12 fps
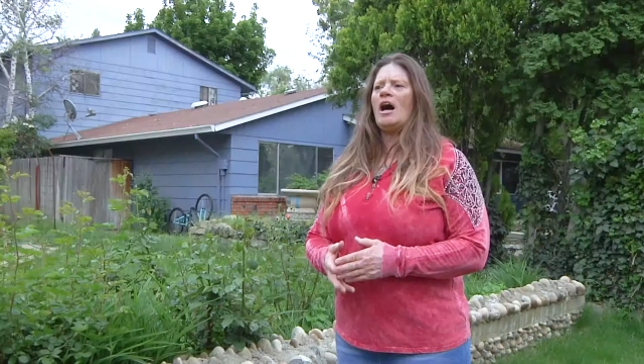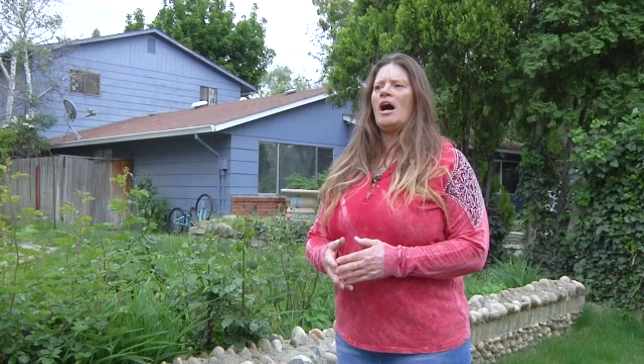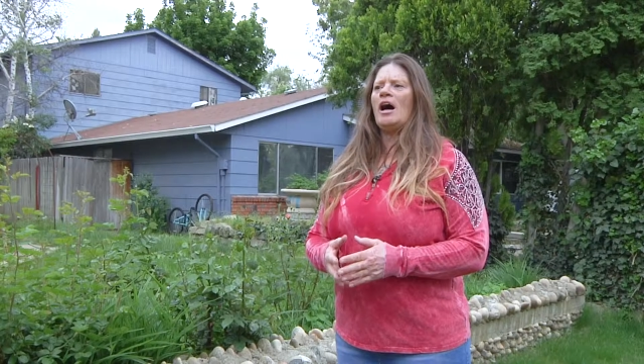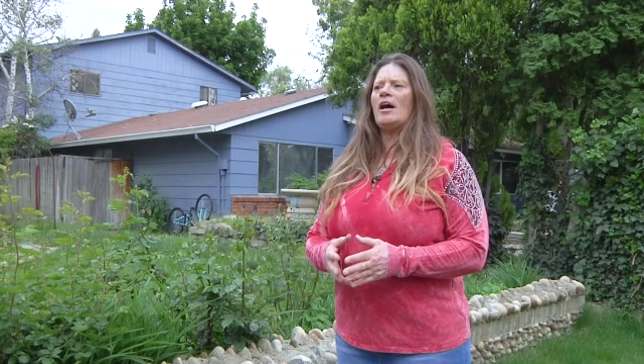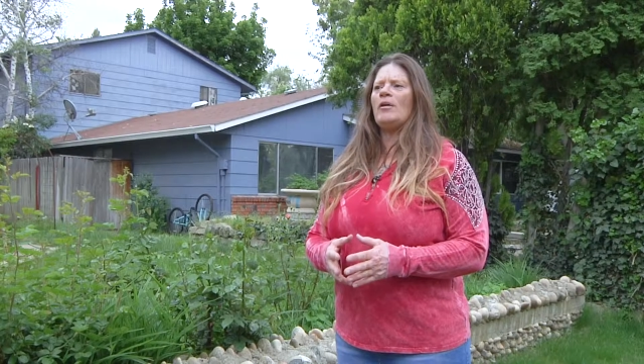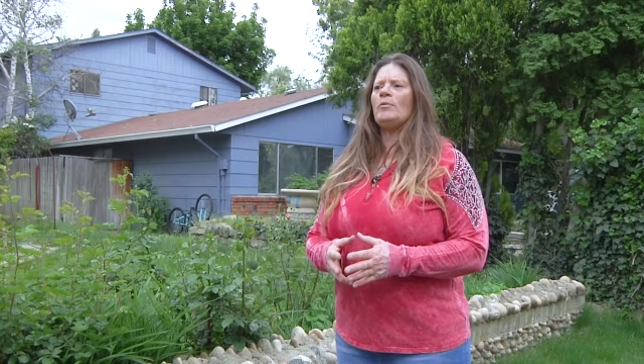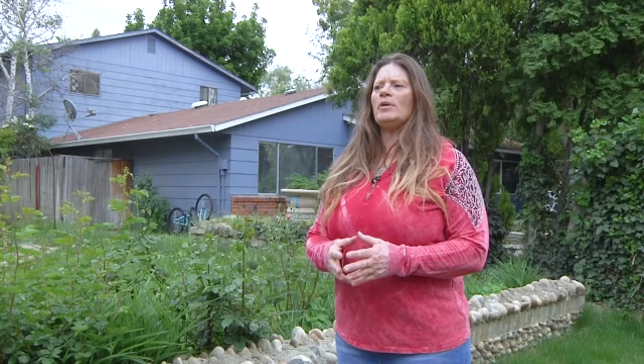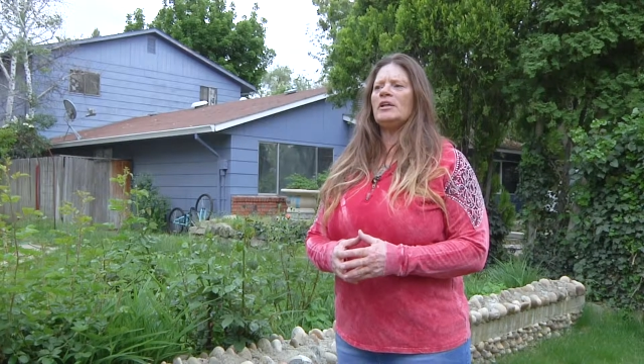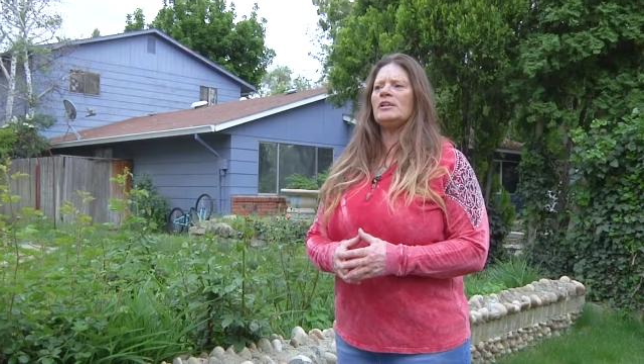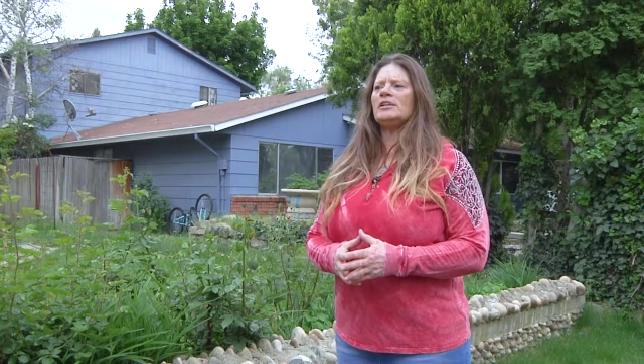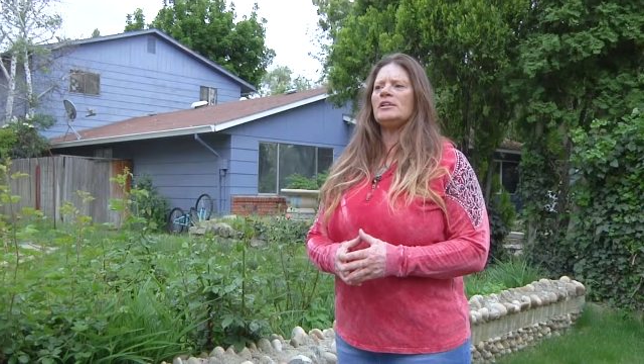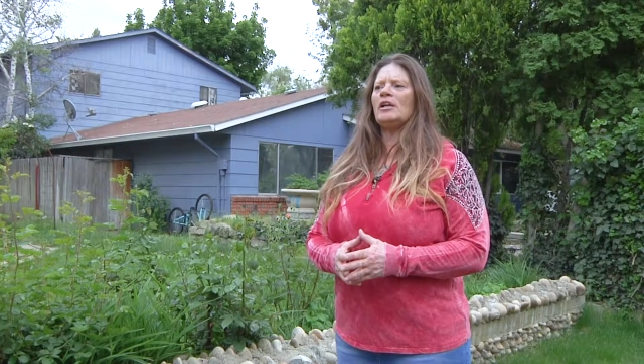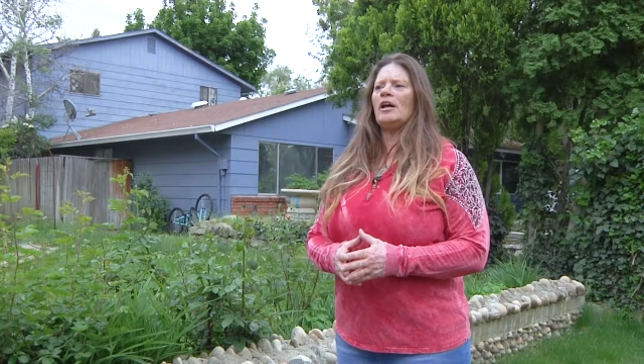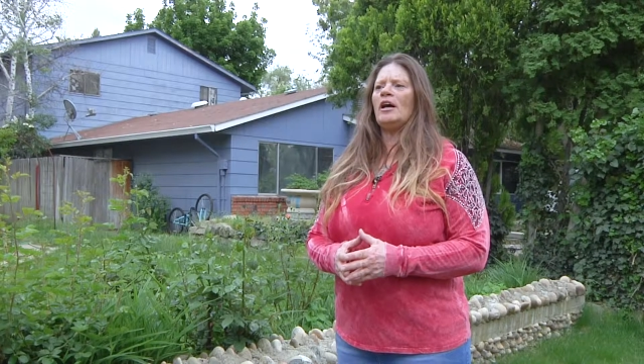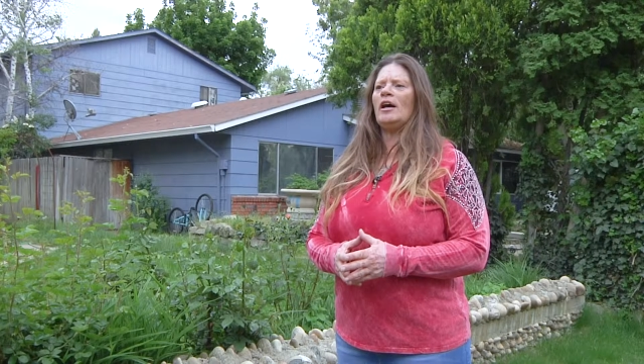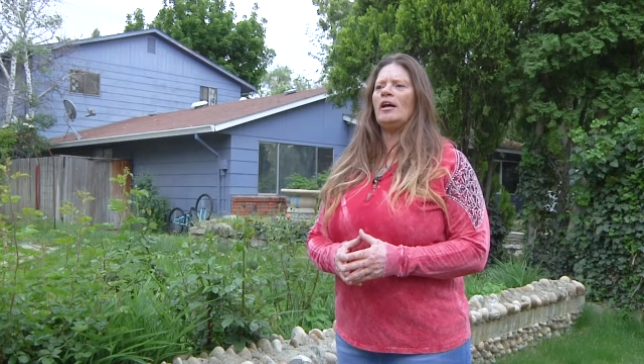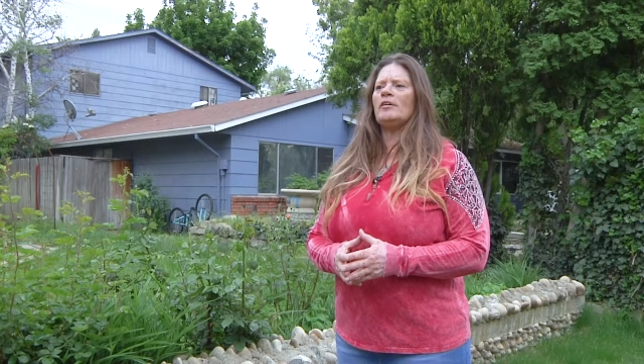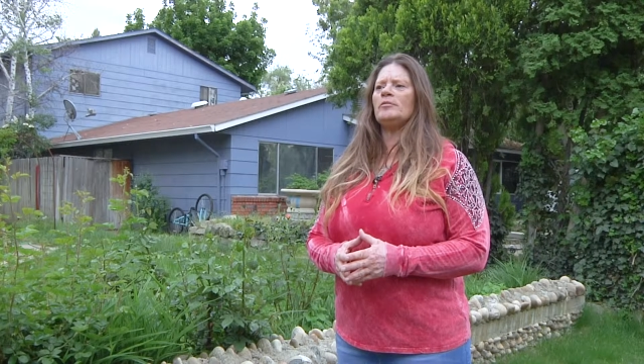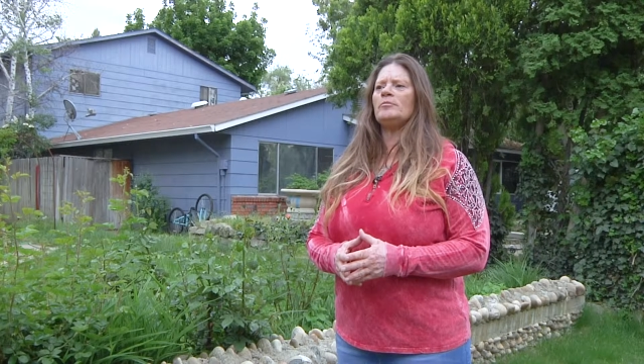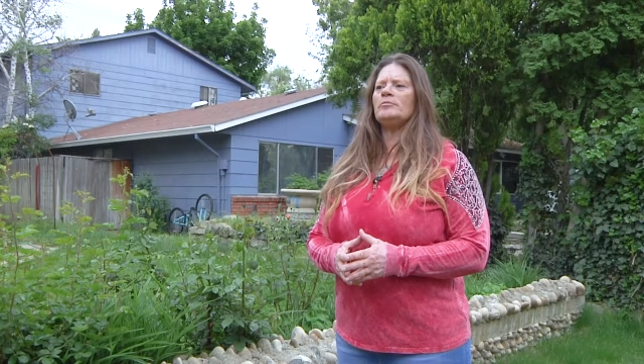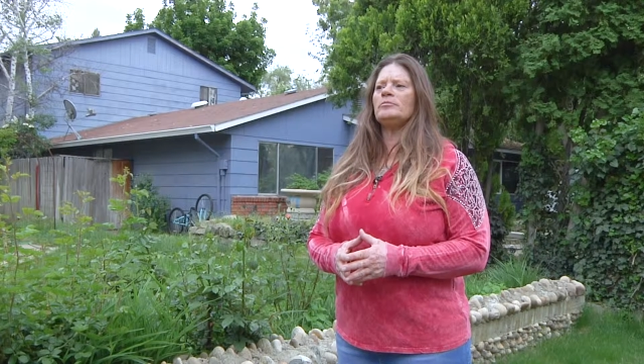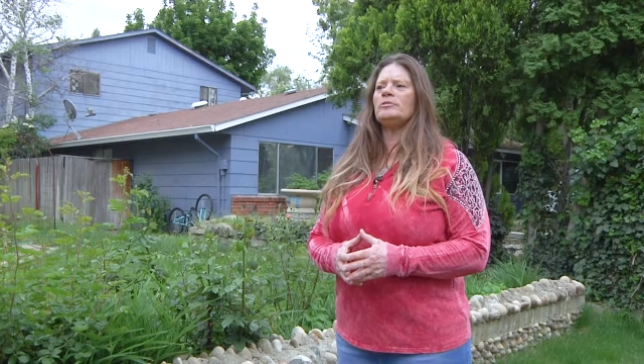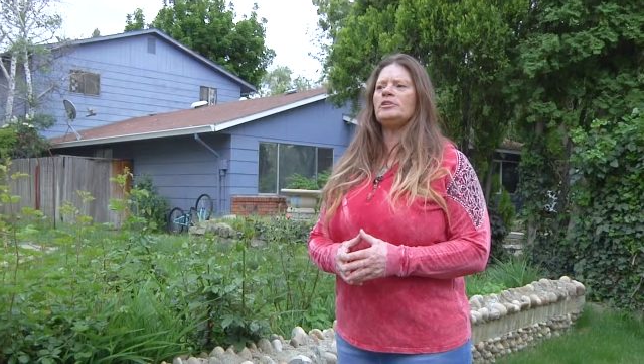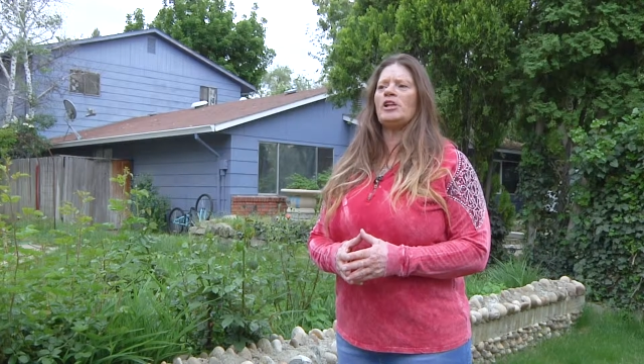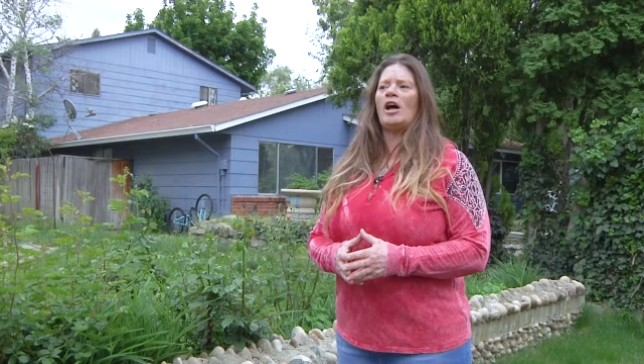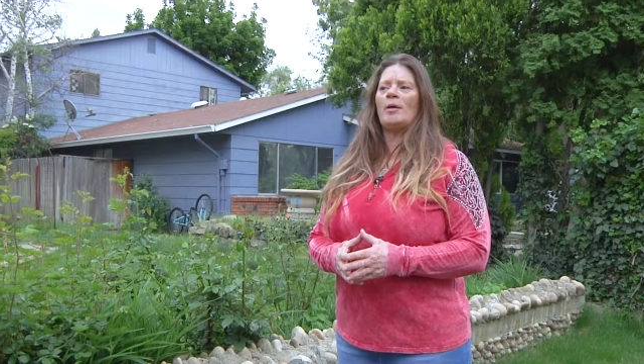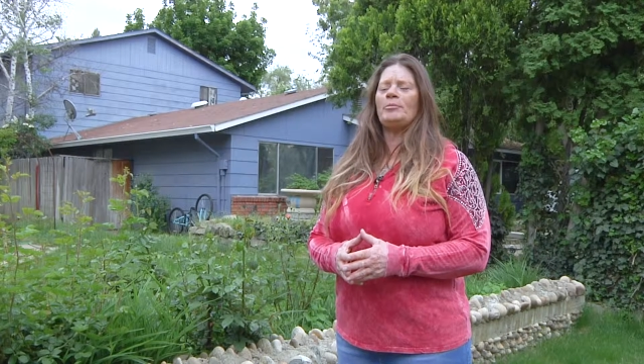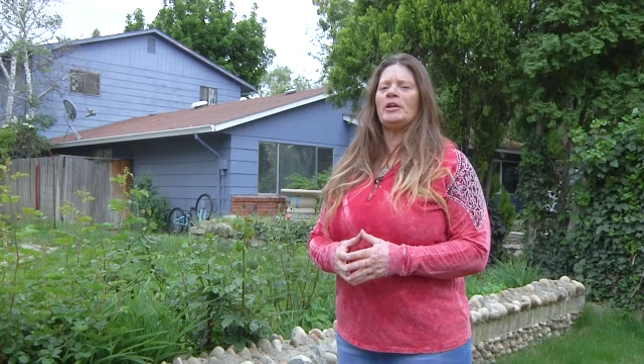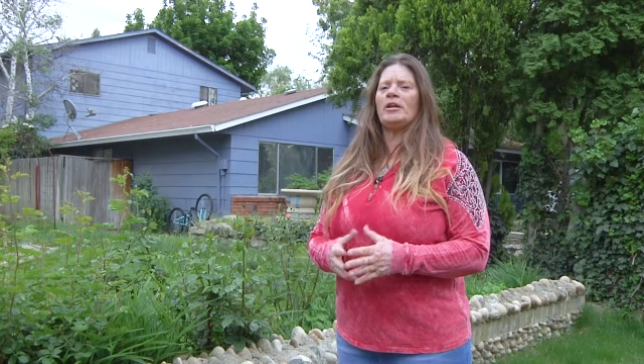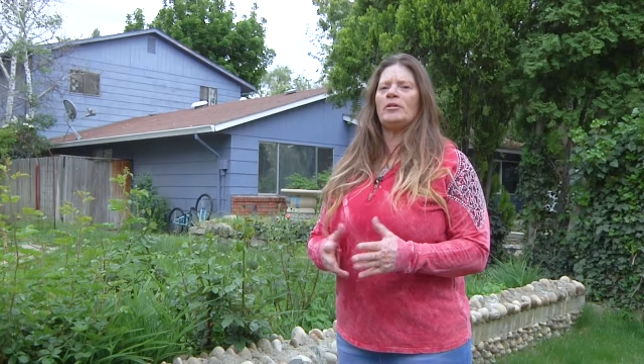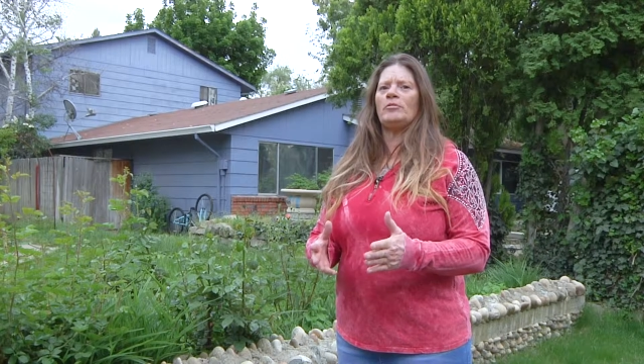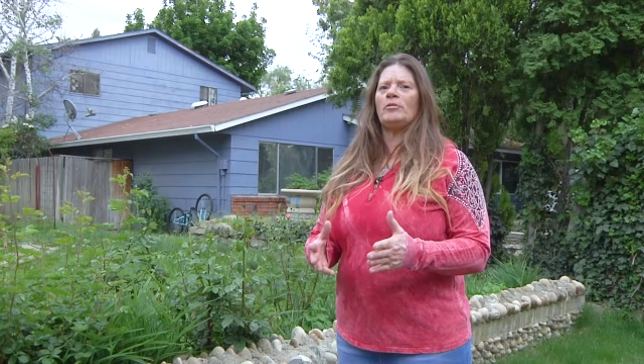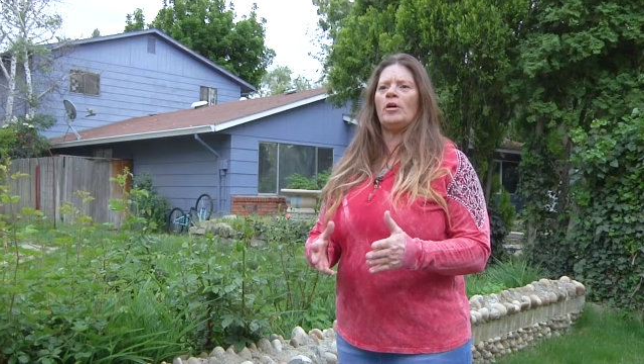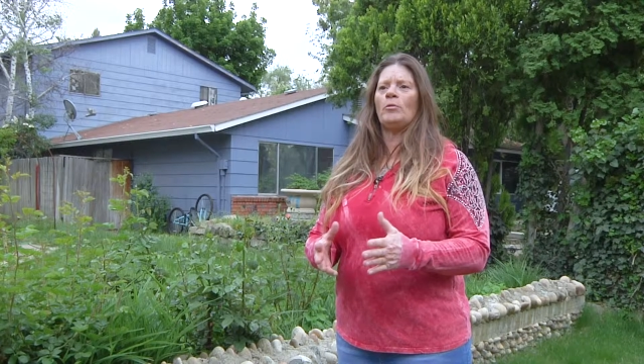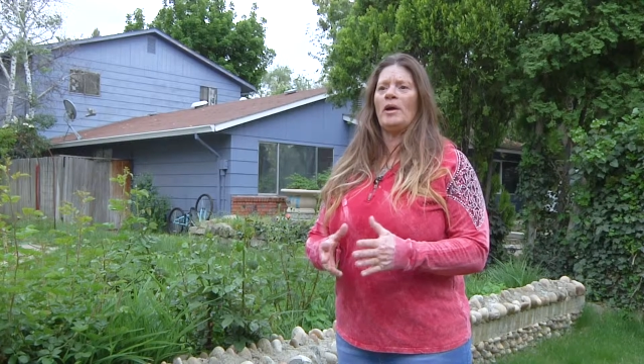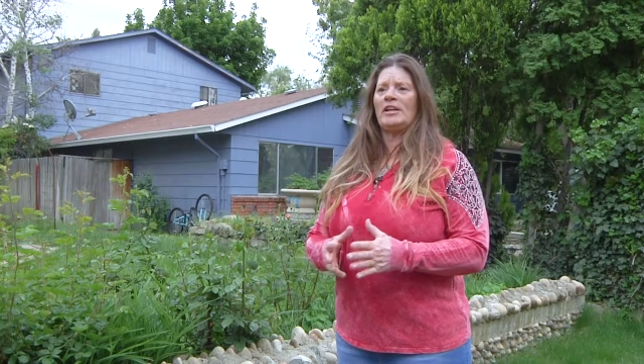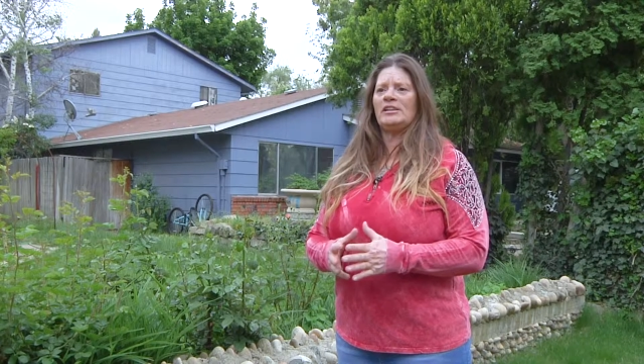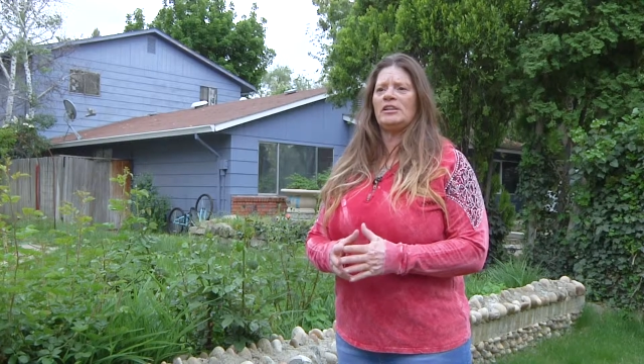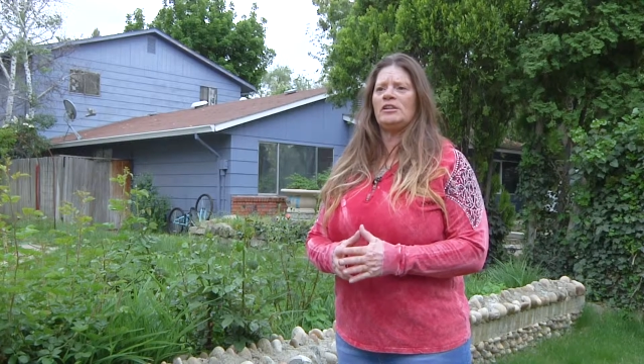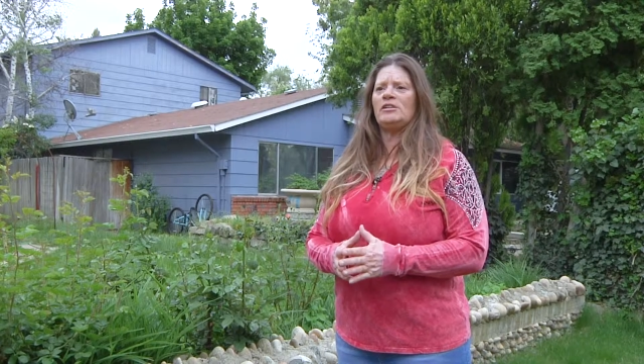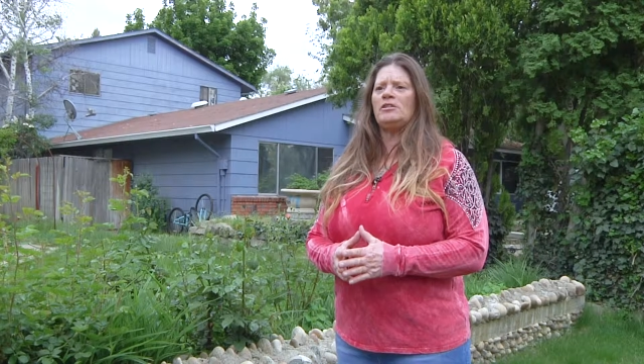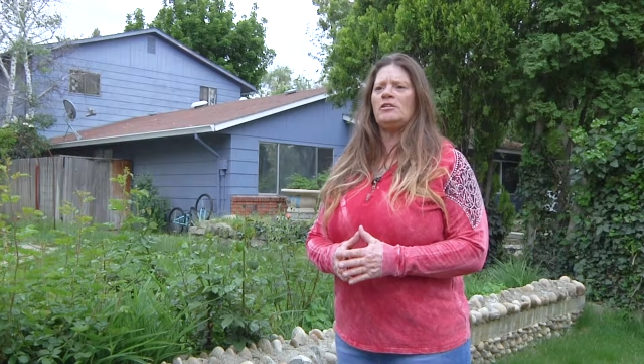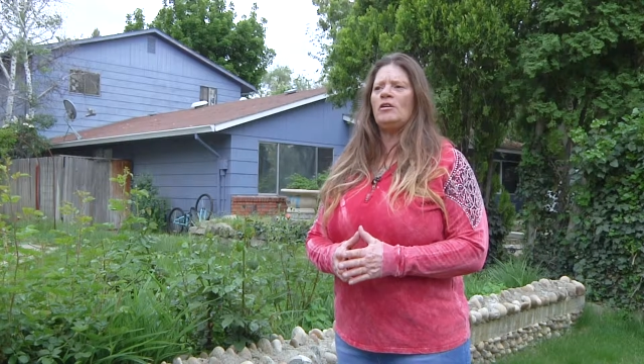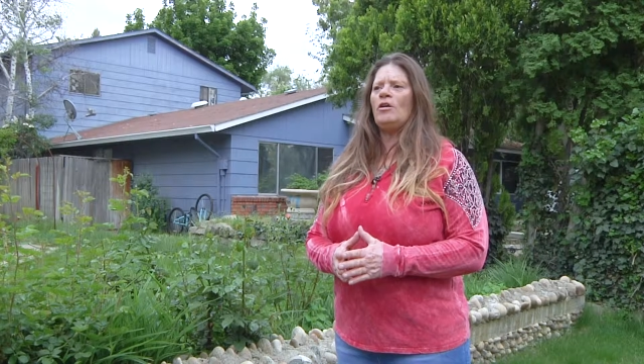I was stopped and arrested